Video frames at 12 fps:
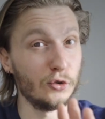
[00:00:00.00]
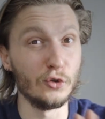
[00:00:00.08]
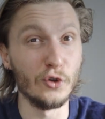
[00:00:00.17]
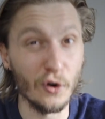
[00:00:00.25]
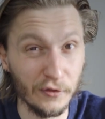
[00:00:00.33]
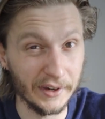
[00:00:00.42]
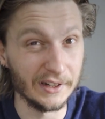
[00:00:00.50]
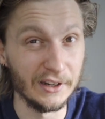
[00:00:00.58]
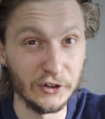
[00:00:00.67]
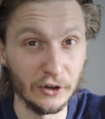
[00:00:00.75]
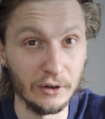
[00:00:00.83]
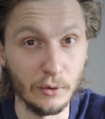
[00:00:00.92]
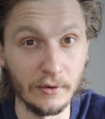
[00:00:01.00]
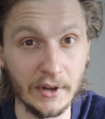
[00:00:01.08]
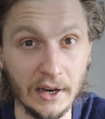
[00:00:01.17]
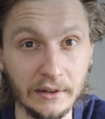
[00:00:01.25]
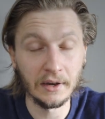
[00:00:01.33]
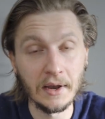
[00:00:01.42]
do nothing usually with
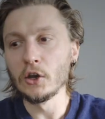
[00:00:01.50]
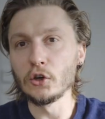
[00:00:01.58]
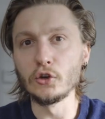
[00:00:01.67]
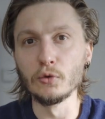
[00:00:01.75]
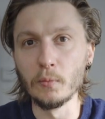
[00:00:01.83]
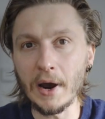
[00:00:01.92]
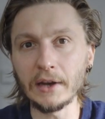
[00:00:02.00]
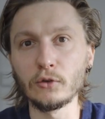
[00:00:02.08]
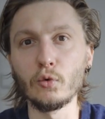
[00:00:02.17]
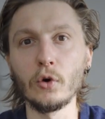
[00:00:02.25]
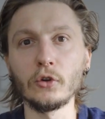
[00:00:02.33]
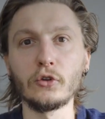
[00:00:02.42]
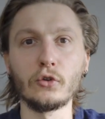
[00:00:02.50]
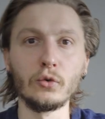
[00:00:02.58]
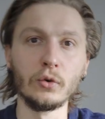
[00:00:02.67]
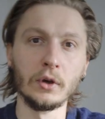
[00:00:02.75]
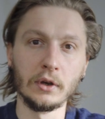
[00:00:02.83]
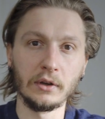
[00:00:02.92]
that. You might want
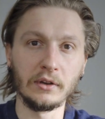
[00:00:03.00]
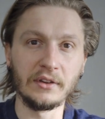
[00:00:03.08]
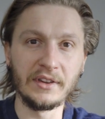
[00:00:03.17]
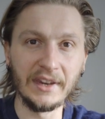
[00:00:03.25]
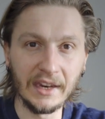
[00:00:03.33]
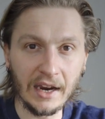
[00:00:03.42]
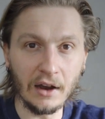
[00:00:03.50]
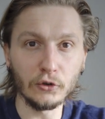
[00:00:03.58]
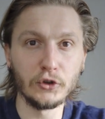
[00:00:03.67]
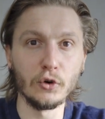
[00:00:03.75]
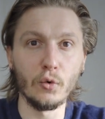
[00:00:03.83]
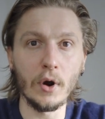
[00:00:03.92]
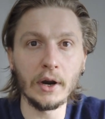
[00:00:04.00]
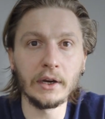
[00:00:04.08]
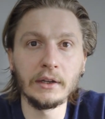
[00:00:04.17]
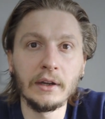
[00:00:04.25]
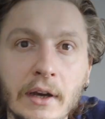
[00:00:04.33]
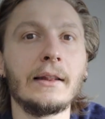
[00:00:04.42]
to decant your
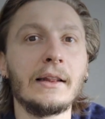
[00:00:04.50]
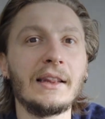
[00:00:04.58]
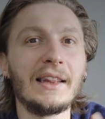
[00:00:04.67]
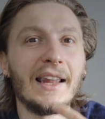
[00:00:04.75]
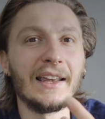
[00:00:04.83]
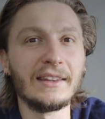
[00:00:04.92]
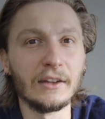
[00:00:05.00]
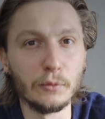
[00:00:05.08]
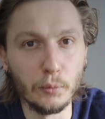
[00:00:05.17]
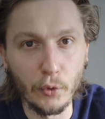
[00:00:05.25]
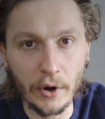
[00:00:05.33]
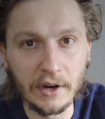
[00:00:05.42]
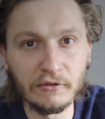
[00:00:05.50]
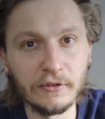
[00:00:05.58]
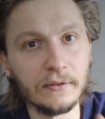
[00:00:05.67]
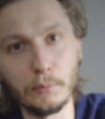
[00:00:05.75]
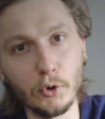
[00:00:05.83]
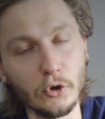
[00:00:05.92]
wine, let it breathe,
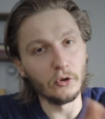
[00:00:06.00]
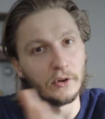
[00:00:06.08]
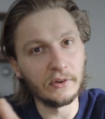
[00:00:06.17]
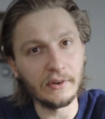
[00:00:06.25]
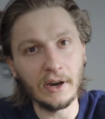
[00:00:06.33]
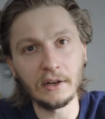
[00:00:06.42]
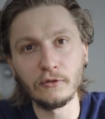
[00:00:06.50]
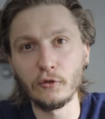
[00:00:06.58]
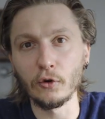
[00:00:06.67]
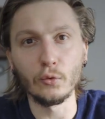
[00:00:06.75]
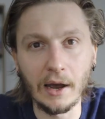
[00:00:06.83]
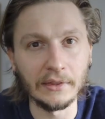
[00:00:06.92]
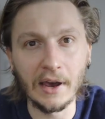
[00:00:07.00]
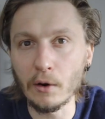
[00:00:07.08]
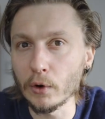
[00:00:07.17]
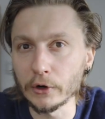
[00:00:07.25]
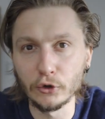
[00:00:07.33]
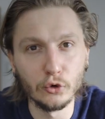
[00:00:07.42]
put on the side for an
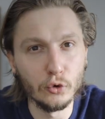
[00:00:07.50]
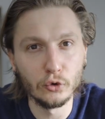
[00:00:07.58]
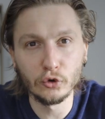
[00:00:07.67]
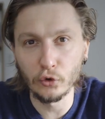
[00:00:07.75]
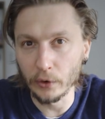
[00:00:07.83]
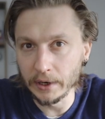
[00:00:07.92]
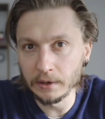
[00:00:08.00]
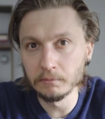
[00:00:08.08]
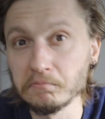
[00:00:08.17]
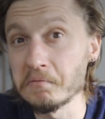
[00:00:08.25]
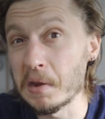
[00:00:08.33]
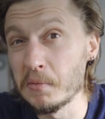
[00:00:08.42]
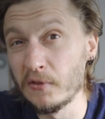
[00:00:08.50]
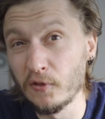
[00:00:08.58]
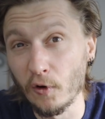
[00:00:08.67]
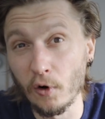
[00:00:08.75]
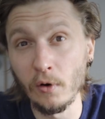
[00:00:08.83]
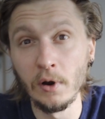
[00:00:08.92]
hour, 2, 3, maybe 4,